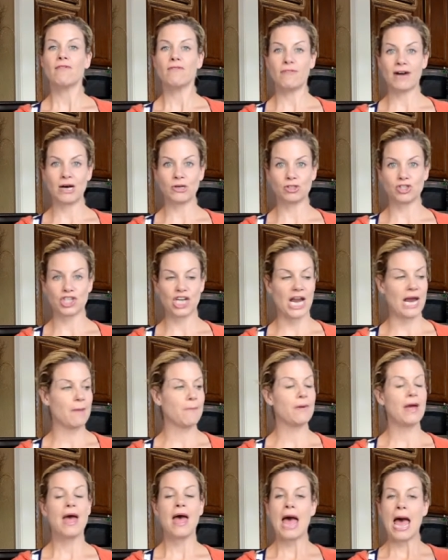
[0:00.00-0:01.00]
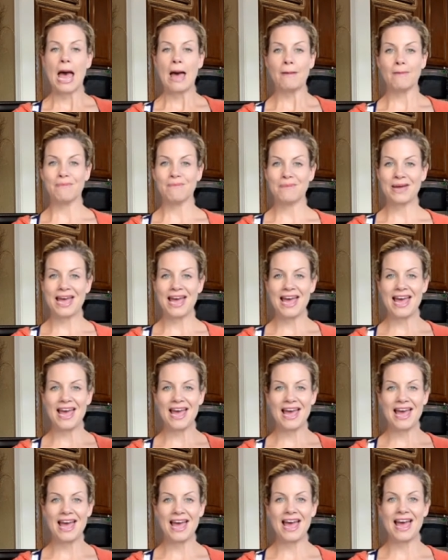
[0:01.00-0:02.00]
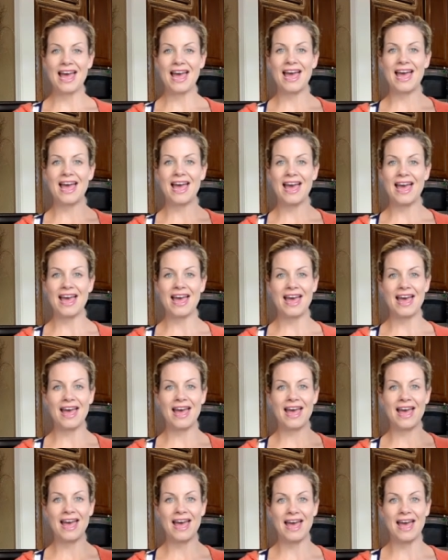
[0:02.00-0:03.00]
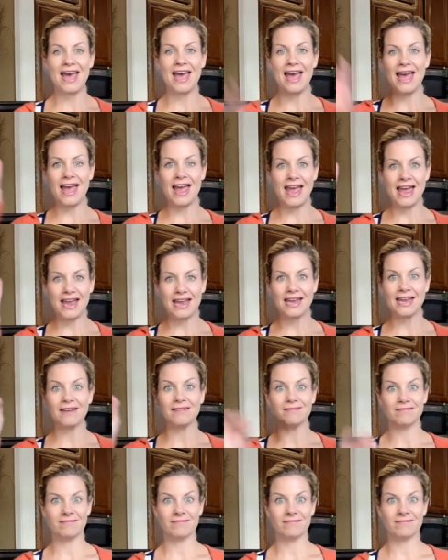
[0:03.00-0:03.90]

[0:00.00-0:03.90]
Vowel shape, may,